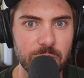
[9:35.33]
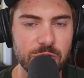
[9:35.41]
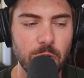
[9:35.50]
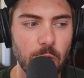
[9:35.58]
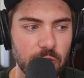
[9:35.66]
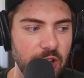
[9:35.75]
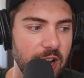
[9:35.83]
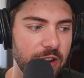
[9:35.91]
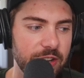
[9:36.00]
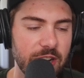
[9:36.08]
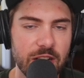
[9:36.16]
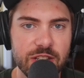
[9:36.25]
it's cold out,
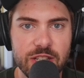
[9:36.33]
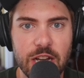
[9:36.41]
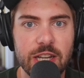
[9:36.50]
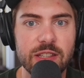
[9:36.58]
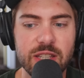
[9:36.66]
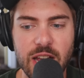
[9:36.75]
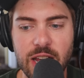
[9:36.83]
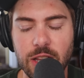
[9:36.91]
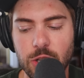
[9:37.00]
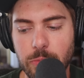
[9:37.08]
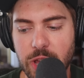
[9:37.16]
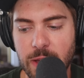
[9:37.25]
you're kind of stuck inside a
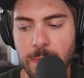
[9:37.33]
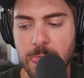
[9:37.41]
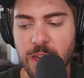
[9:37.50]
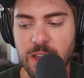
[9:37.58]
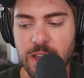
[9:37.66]
little bit.